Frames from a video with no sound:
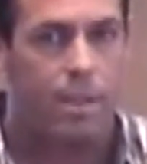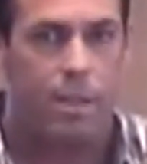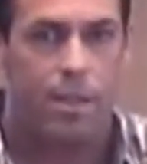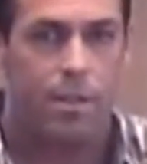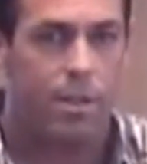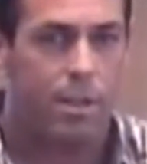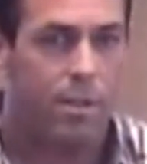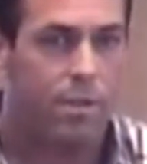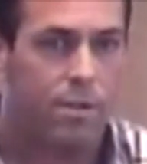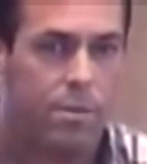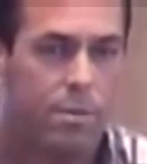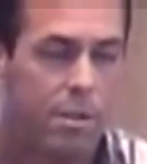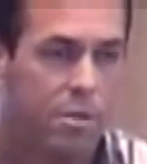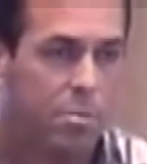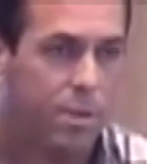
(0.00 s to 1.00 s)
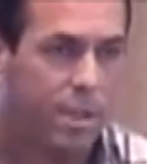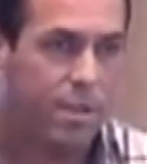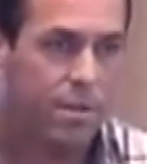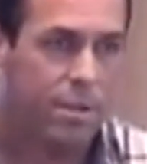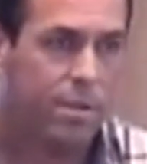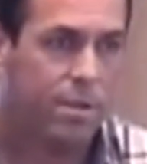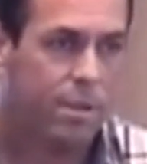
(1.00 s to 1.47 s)
is
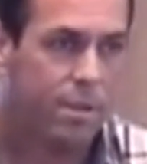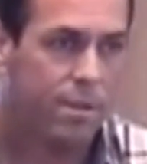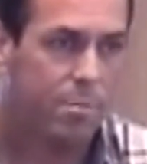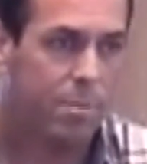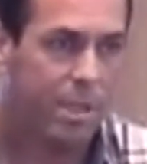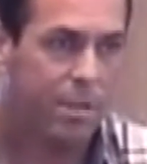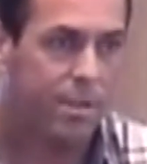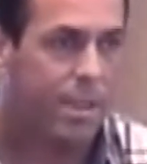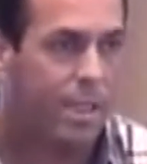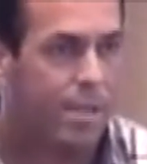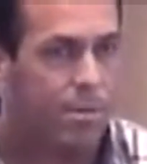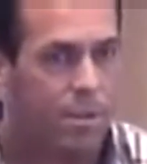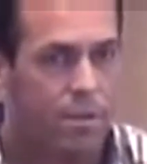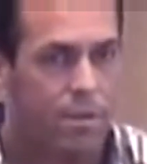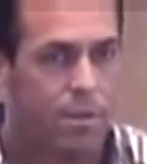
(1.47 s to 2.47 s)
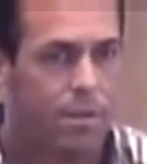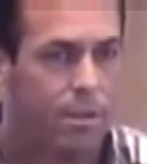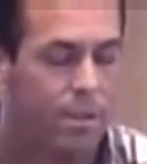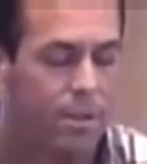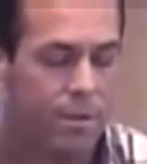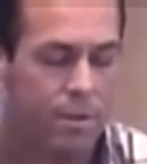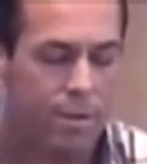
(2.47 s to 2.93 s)
priceless, because mail time is
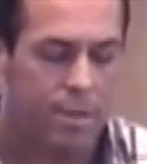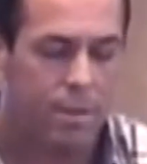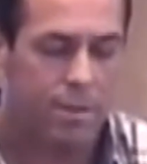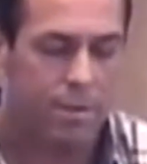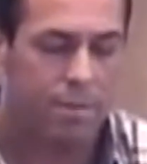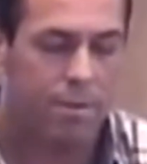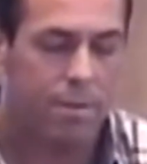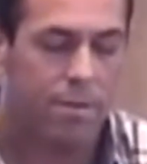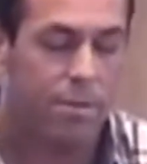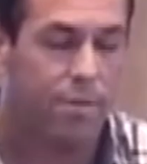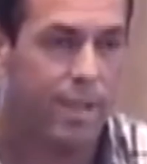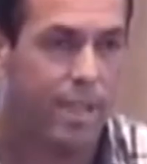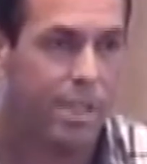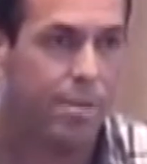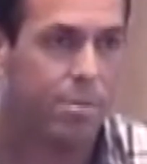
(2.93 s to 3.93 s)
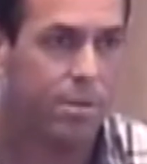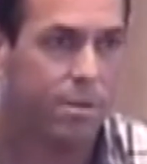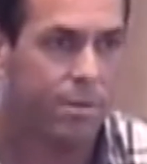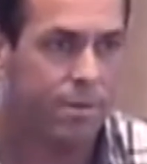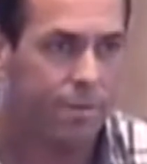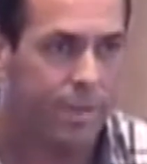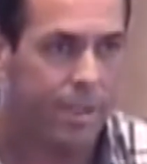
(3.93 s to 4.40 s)
a
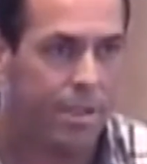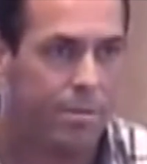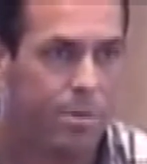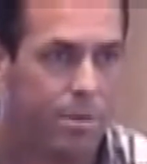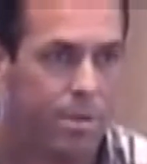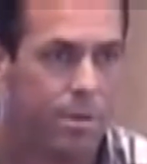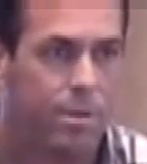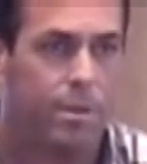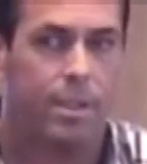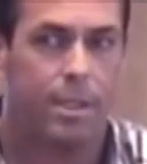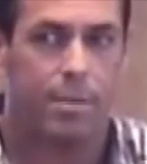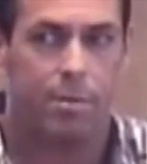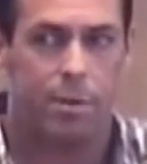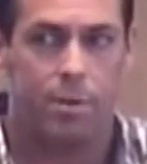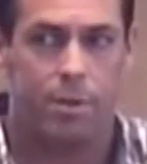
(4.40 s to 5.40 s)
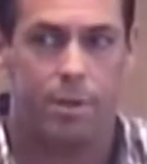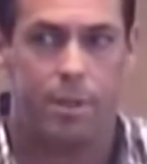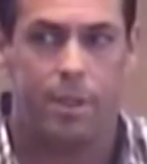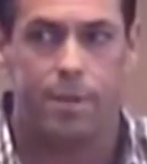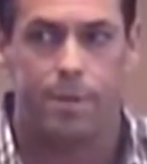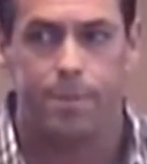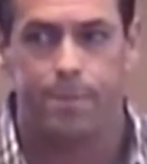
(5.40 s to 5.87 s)
valuable
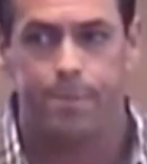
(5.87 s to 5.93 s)
opportunity.